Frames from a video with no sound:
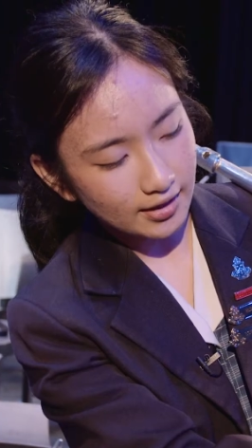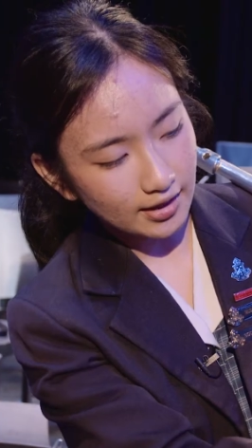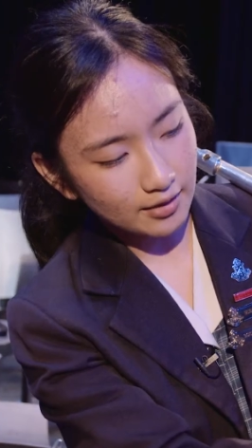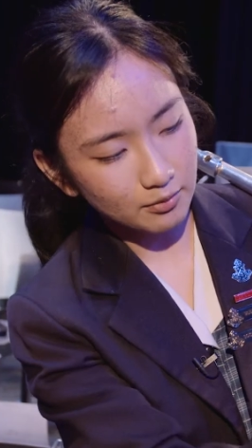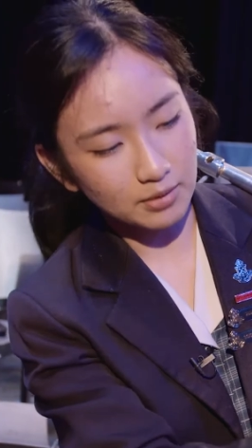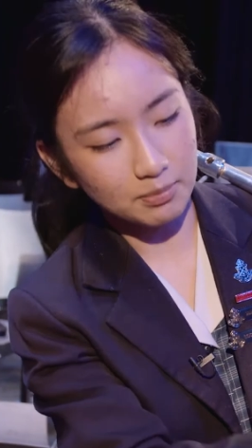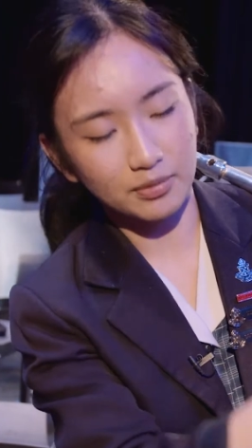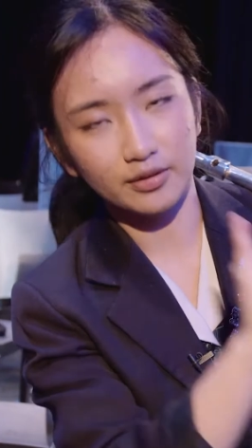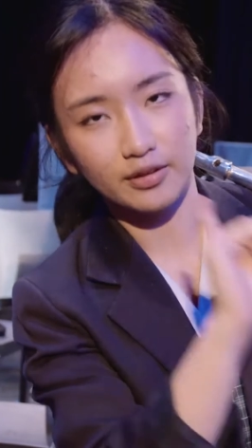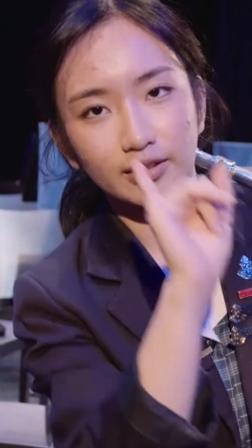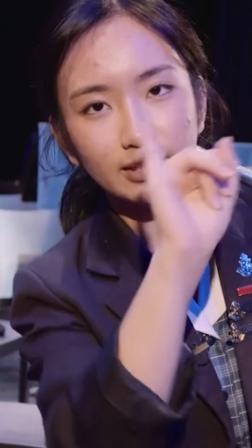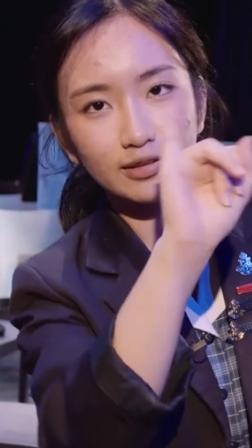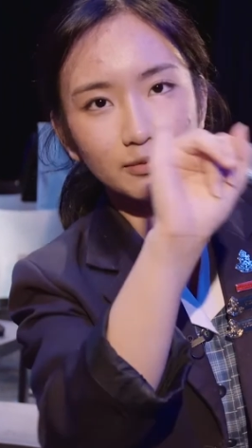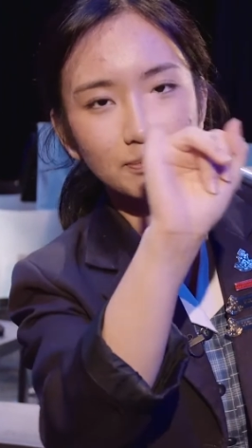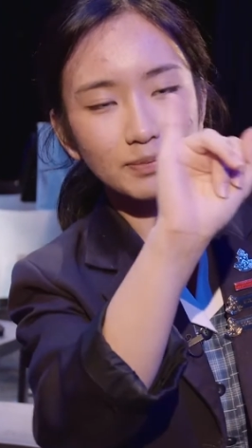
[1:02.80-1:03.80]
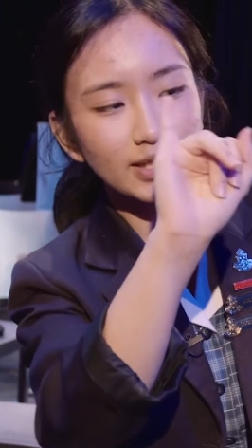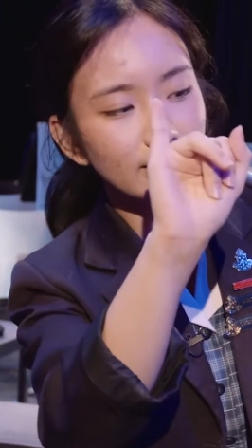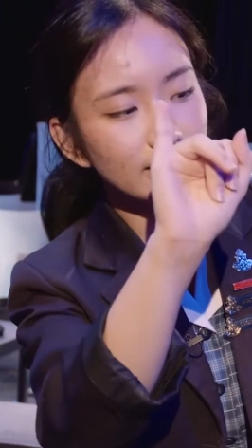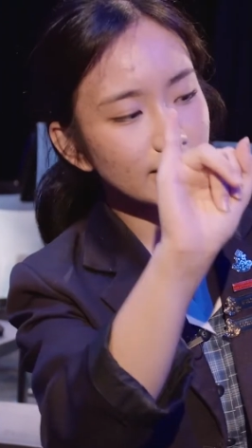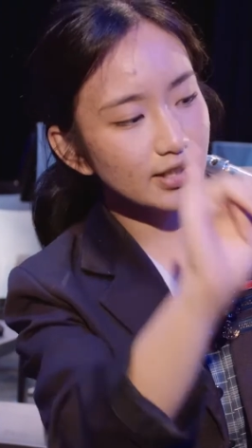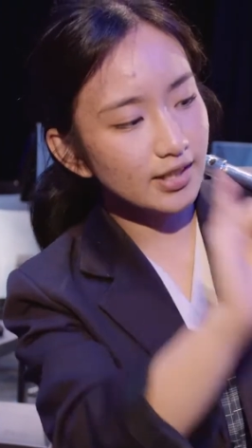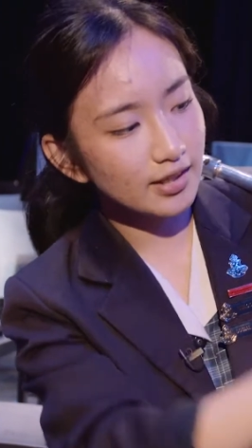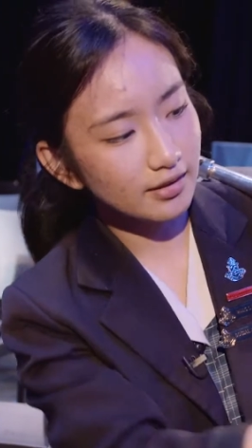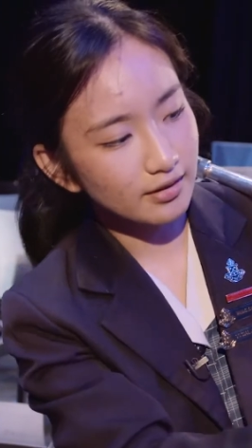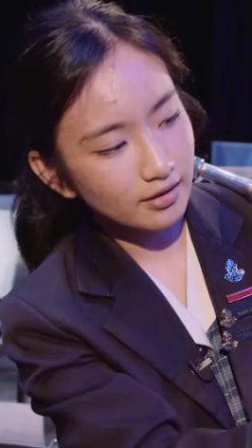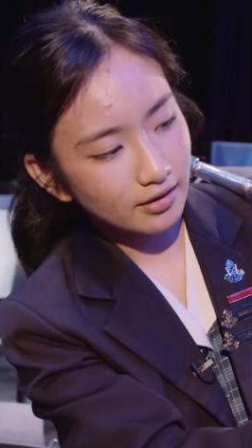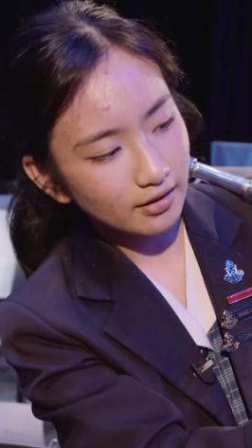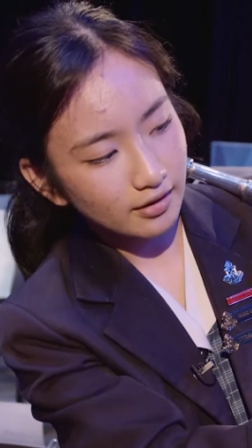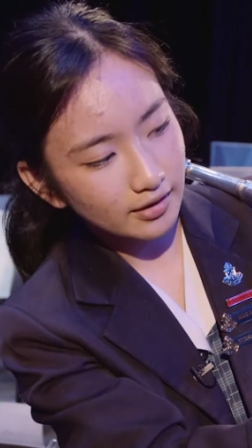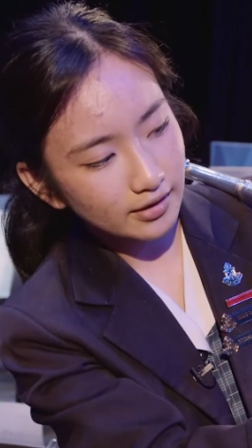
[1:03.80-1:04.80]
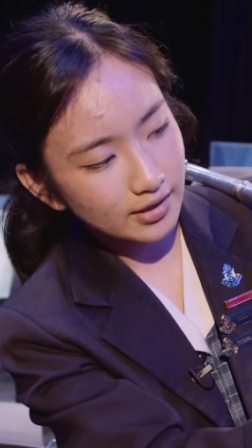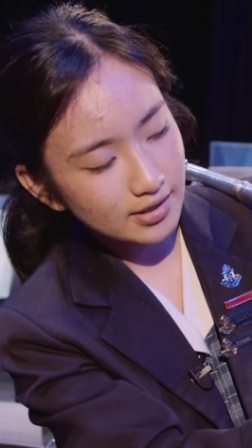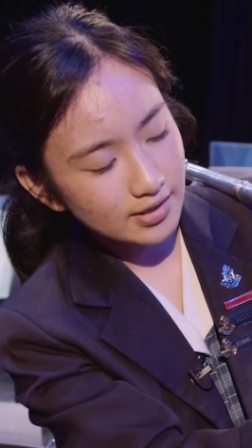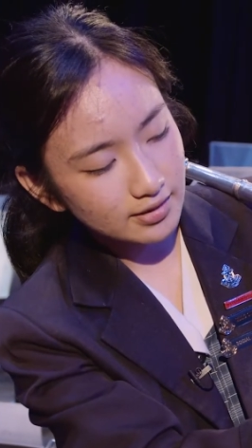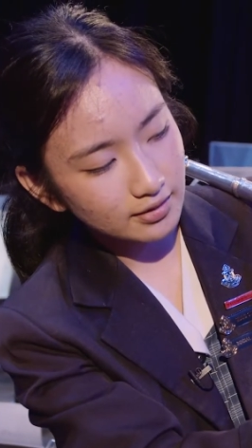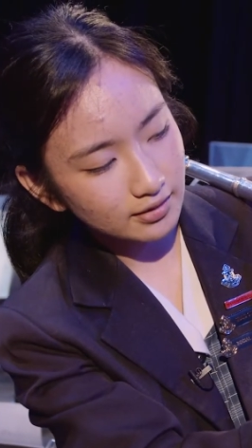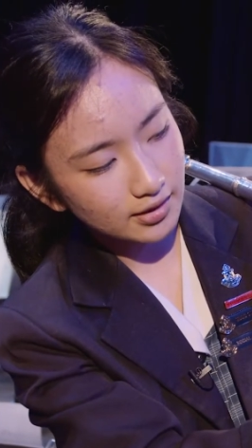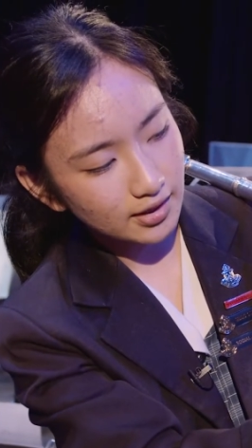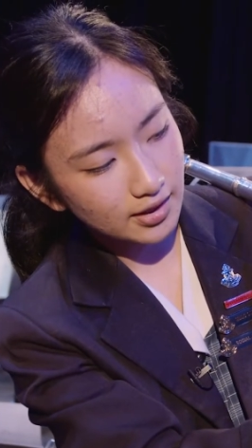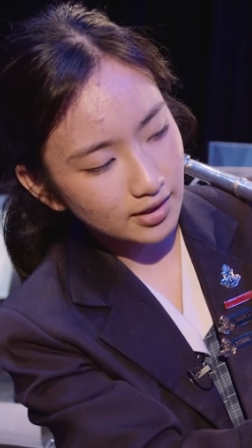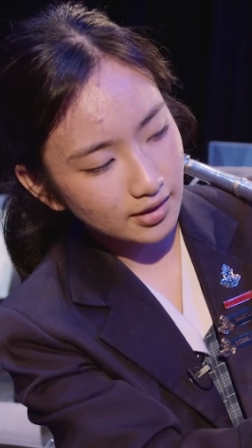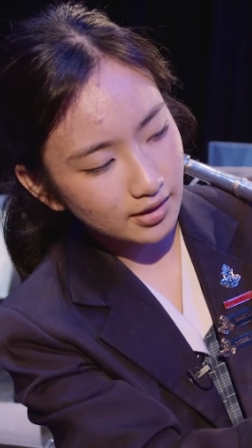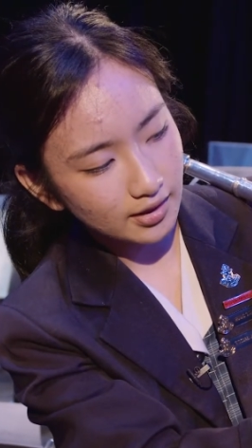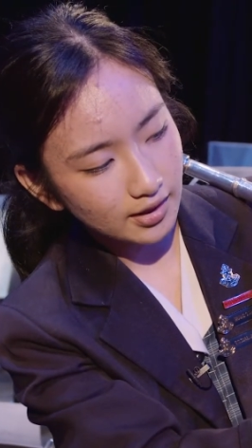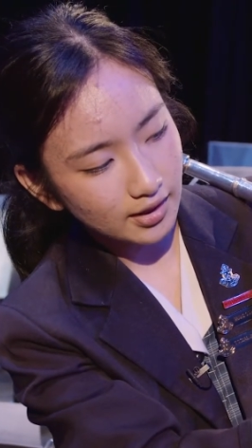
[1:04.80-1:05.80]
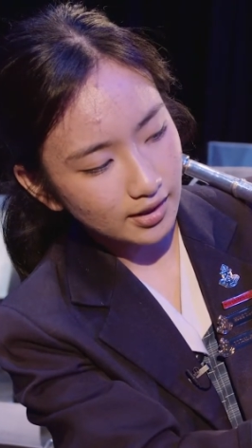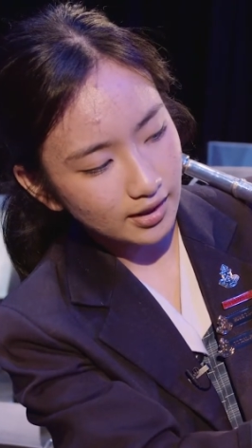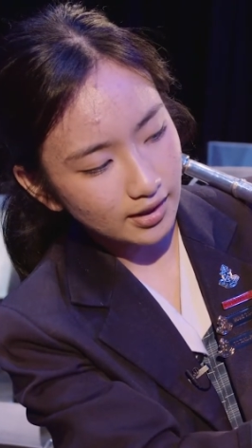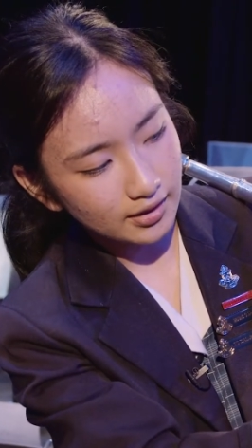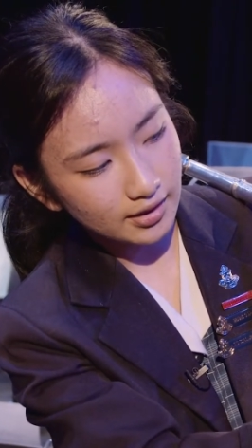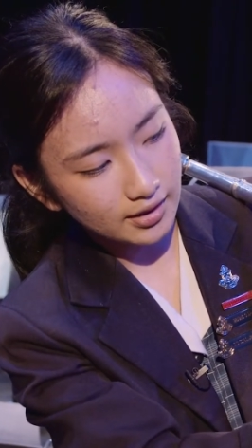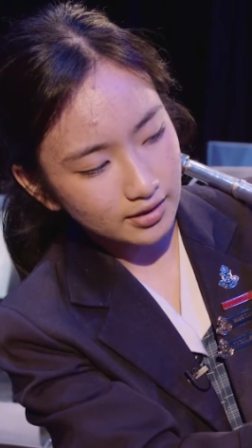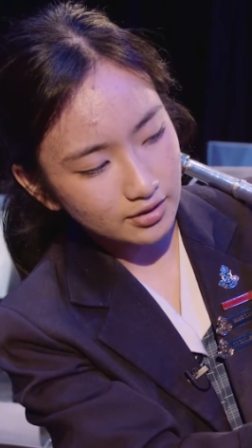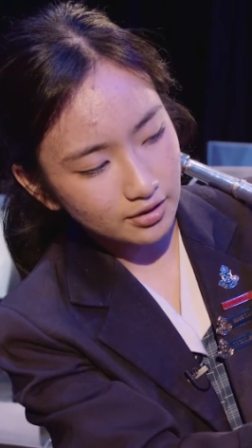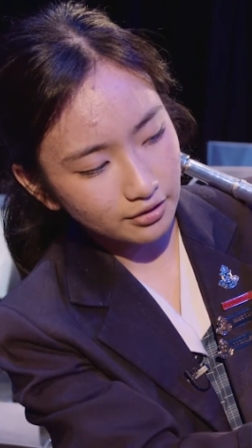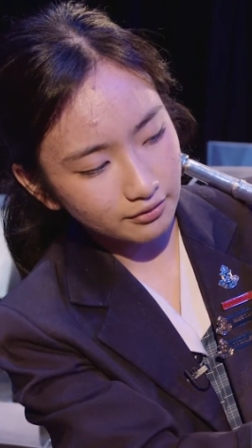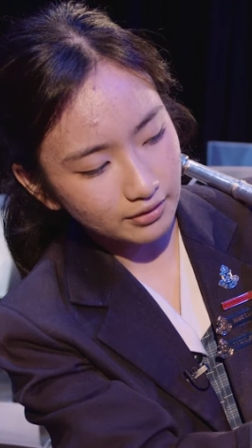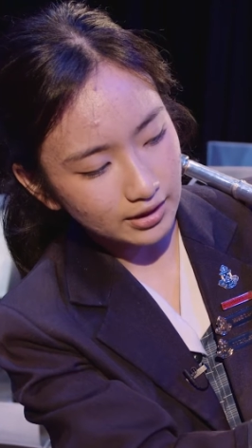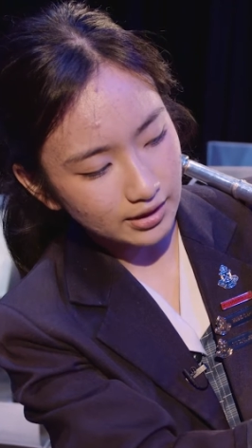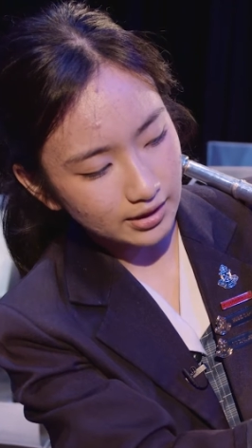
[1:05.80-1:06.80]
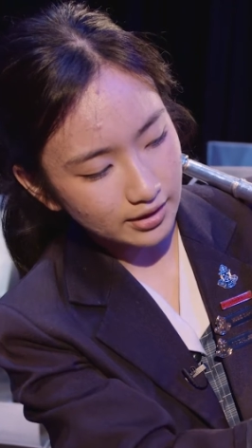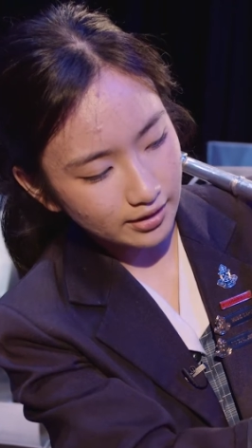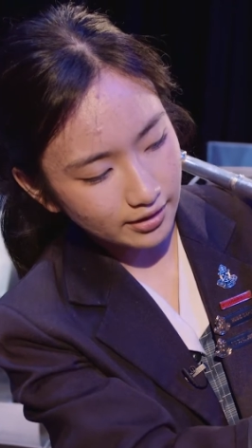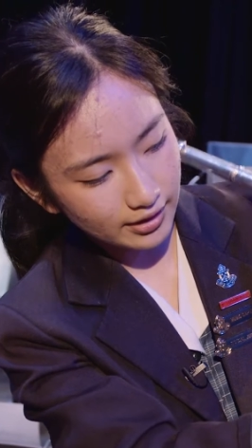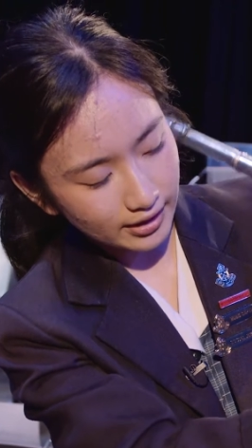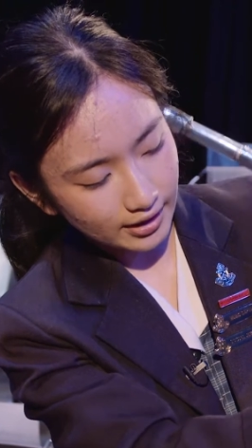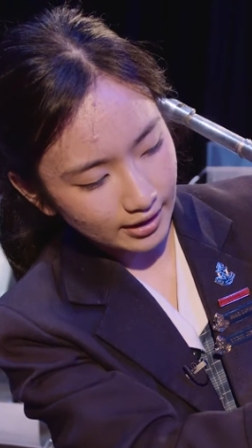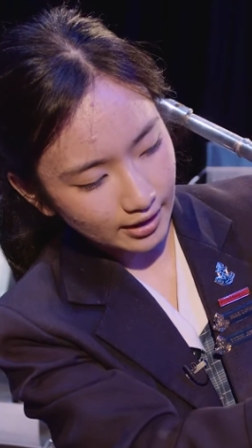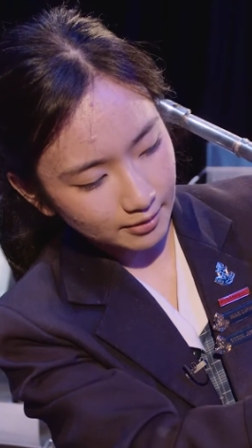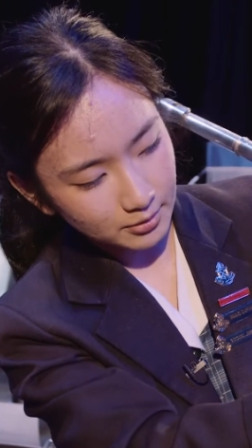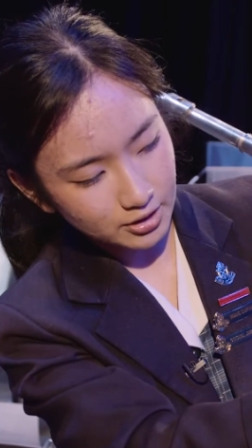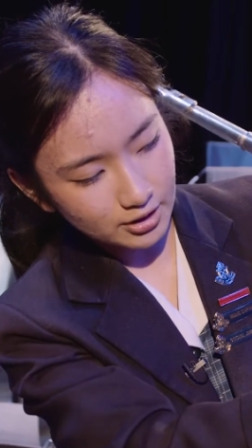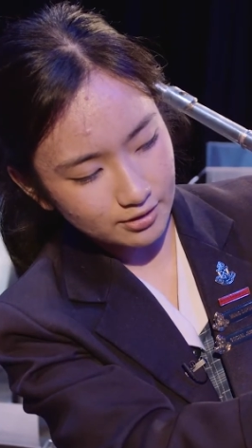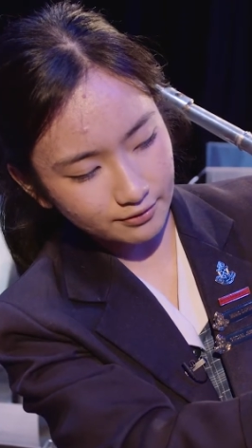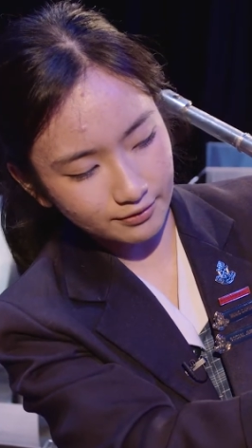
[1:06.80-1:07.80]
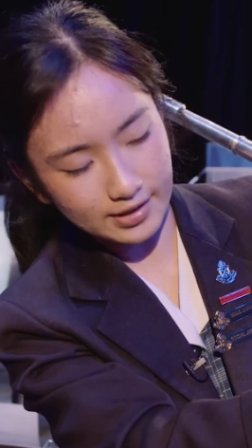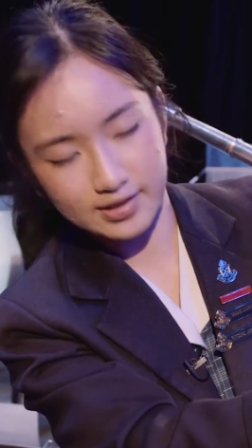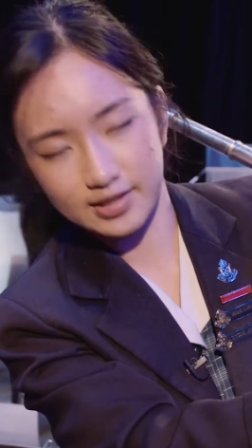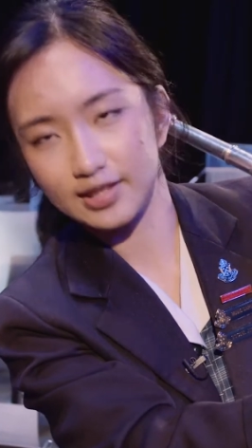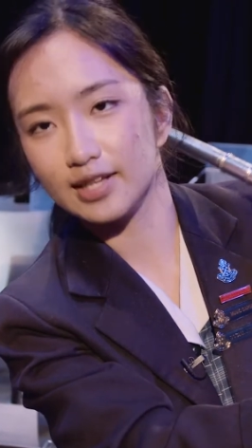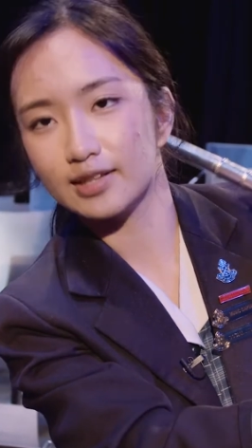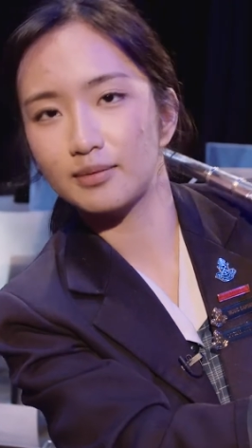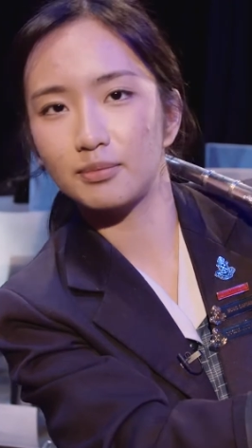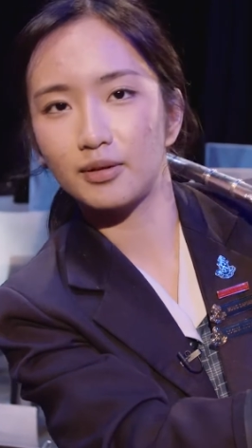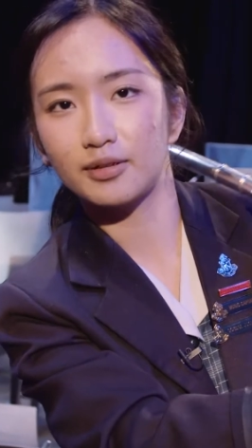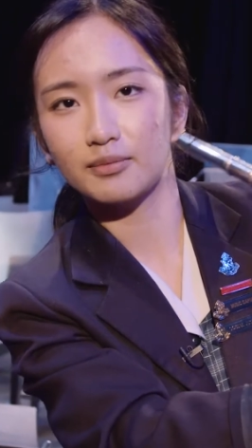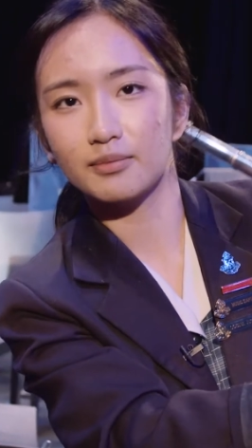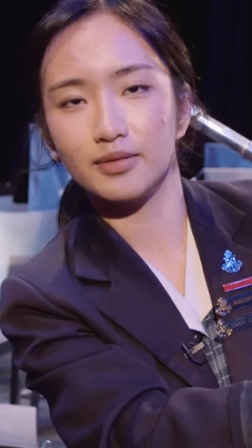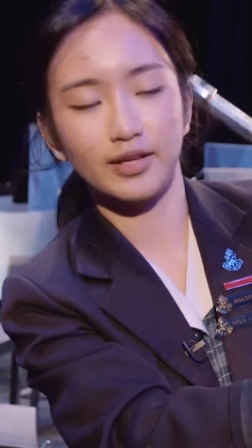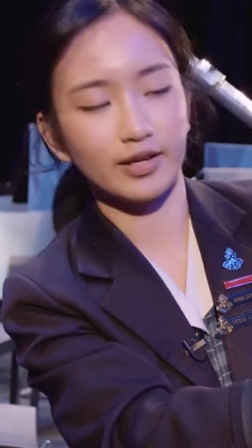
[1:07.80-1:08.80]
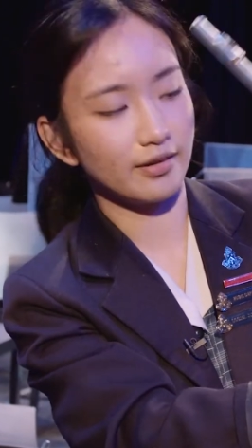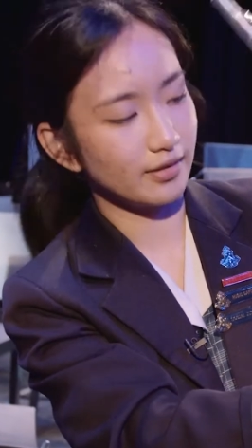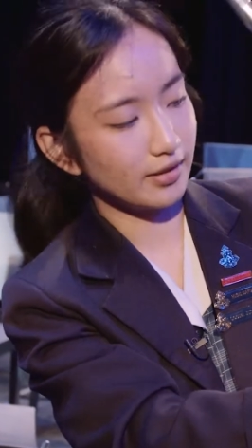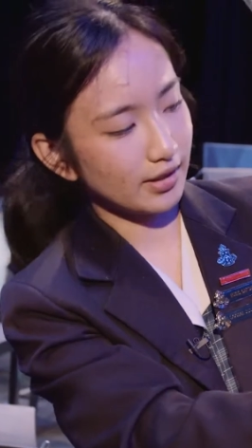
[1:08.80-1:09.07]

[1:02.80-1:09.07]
then we put our little pinky on this little key, and then 3 here, and we just rest it at the bottom there.